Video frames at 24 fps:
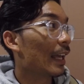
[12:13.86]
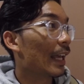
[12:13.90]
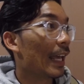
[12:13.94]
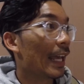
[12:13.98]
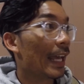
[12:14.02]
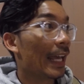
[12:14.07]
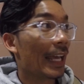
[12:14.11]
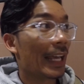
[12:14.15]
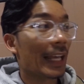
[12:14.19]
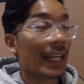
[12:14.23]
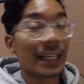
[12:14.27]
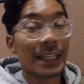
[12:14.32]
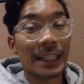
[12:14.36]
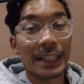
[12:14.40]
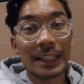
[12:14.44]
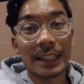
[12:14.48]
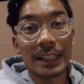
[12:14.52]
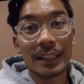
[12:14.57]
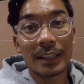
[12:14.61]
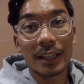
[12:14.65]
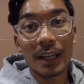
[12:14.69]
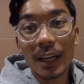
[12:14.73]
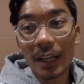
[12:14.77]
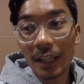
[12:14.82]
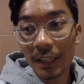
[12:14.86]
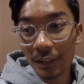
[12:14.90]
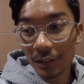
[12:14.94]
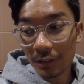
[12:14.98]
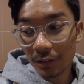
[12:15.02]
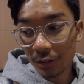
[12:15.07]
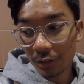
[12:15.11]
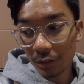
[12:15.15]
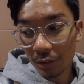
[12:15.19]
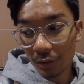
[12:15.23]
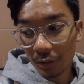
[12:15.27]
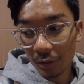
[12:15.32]
and he died.
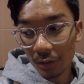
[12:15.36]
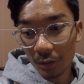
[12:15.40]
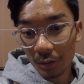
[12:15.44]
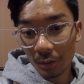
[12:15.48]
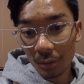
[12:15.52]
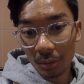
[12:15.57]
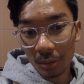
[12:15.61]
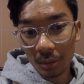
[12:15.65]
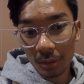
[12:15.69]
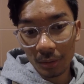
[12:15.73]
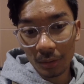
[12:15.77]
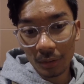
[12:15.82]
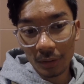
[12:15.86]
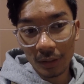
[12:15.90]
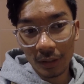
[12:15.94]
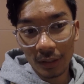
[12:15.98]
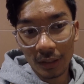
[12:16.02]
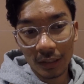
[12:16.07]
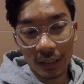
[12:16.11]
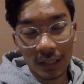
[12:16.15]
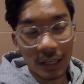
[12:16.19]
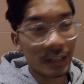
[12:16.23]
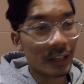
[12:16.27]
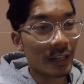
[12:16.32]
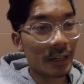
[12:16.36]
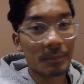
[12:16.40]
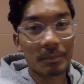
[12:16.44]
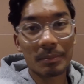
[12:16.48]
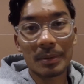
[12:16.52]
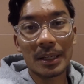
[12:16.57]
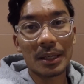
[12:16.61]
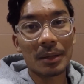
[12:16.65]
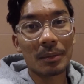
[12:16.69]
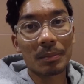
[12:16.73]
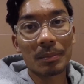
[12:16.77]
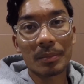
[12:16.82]
So
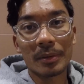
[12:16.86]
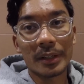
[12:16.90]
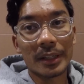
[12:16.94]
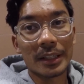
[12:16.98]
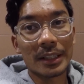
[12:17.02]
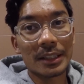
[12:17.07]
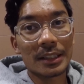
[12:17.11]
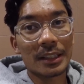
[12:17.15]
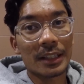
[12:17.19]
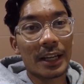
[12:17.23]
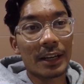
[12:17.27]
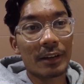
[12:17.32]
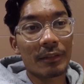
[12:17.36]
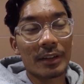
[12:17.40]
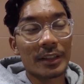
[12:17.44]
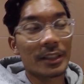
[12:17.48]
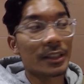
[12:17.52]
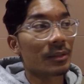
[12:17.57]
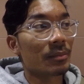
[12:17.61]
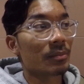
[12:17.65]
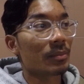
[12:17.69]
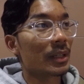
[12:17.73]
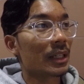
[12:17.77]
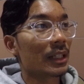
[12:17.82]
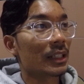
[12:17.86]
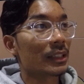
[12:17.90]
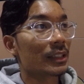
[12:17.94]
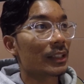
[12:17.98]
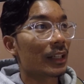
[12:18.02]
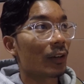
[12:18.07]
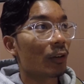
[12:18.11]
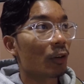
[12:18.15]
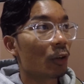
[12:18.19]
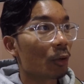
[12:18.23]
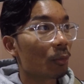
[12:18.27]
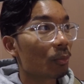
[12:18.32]
R.I.P. Prince, like rest in peace.
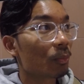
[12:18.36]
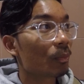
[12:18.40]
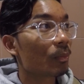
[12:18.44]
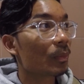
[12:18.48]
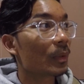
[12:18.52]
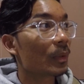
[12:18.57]
I hope